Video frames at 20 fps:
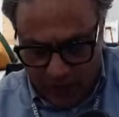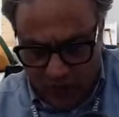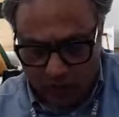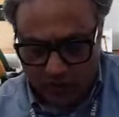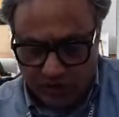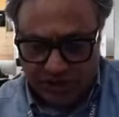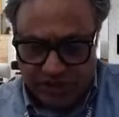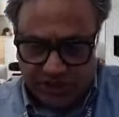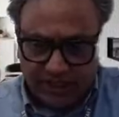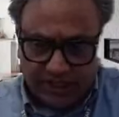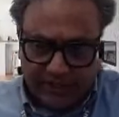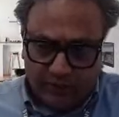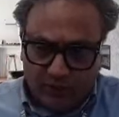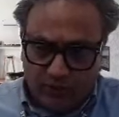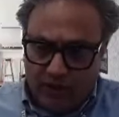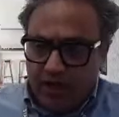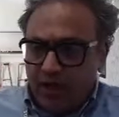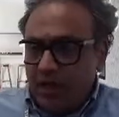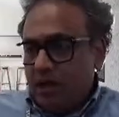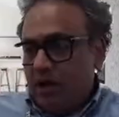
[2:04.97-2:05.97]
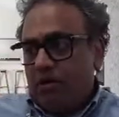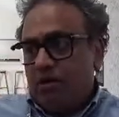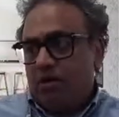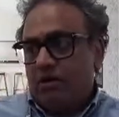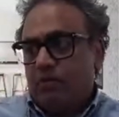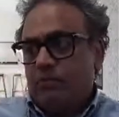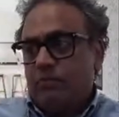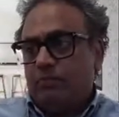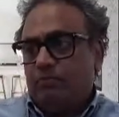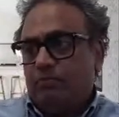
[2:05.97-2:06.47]
constitute our
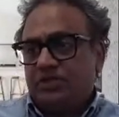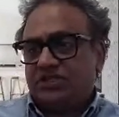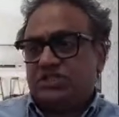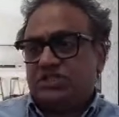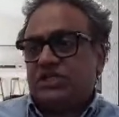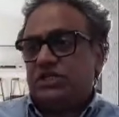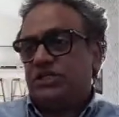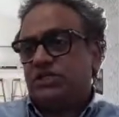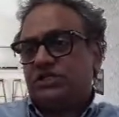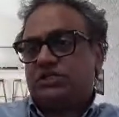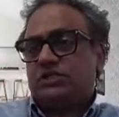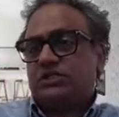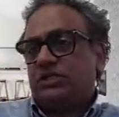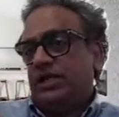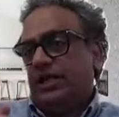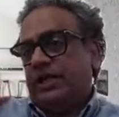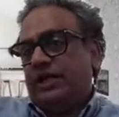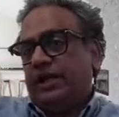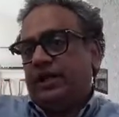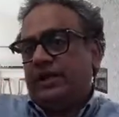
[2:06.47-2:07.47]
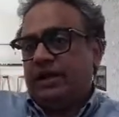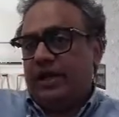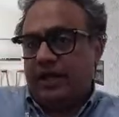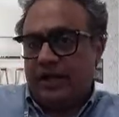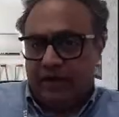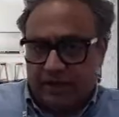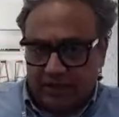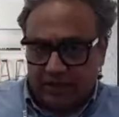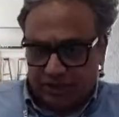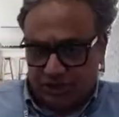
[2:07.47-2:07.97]
business in a
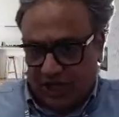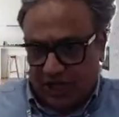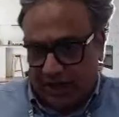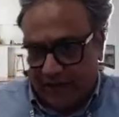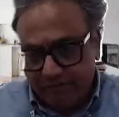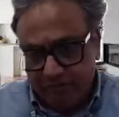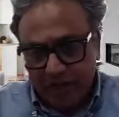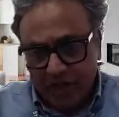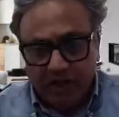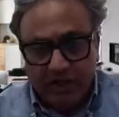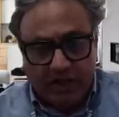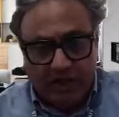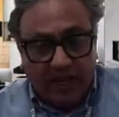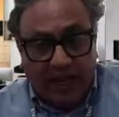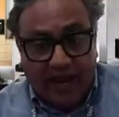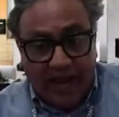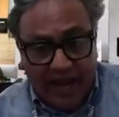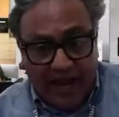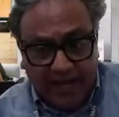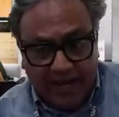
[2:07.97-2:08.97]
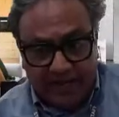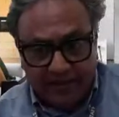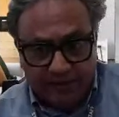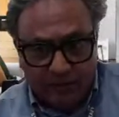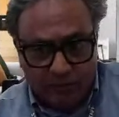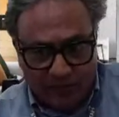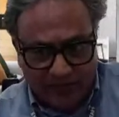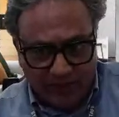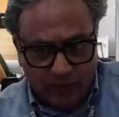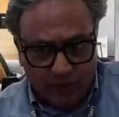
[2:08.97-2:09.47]
nutshell. And
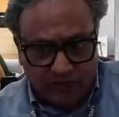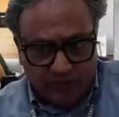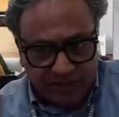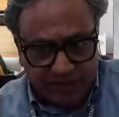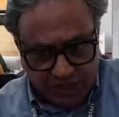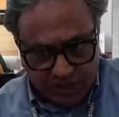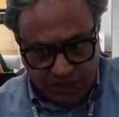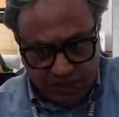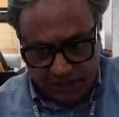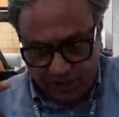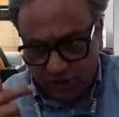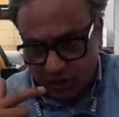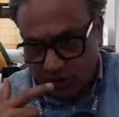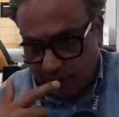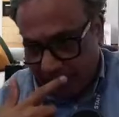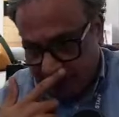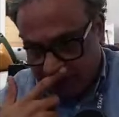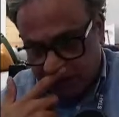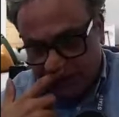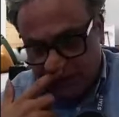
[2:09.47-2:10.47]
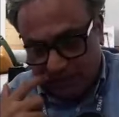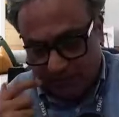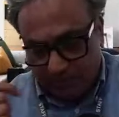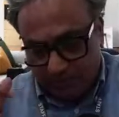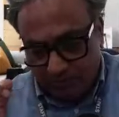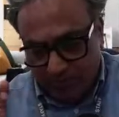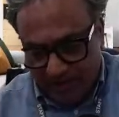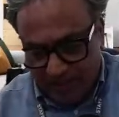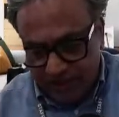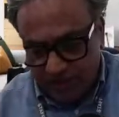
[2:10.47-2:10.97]
when you register these domains,
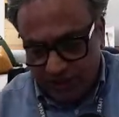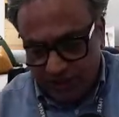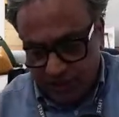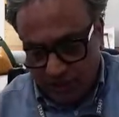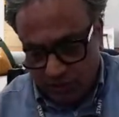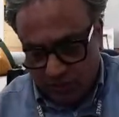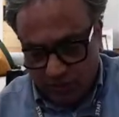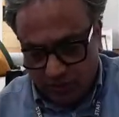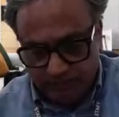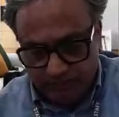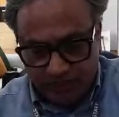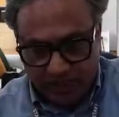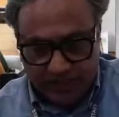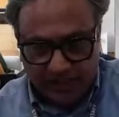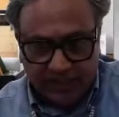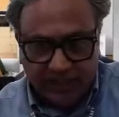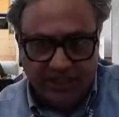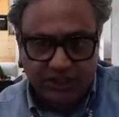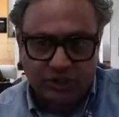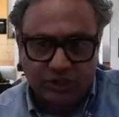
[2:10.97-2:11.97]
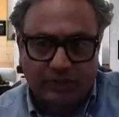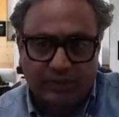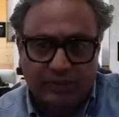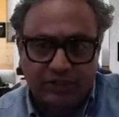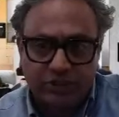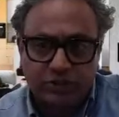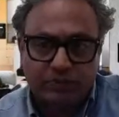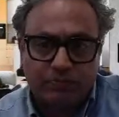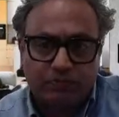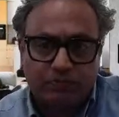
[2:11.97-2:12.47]
make sure that these
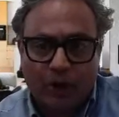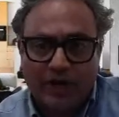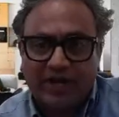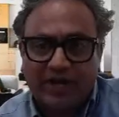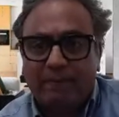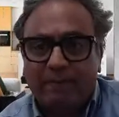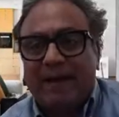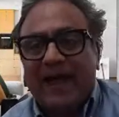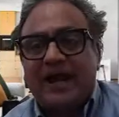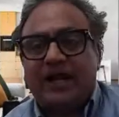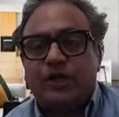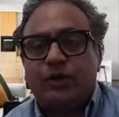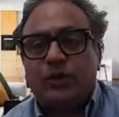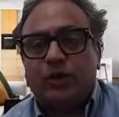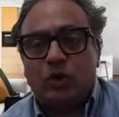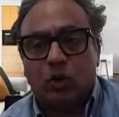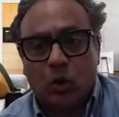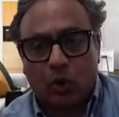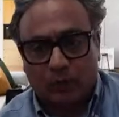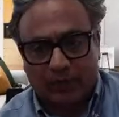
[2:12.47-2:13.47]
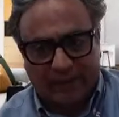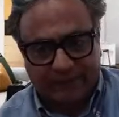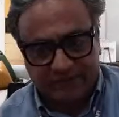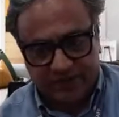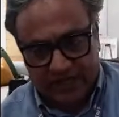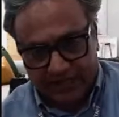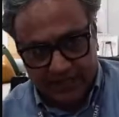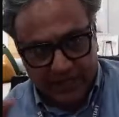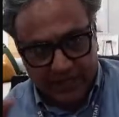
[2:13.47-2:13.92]
domains point back to your core website.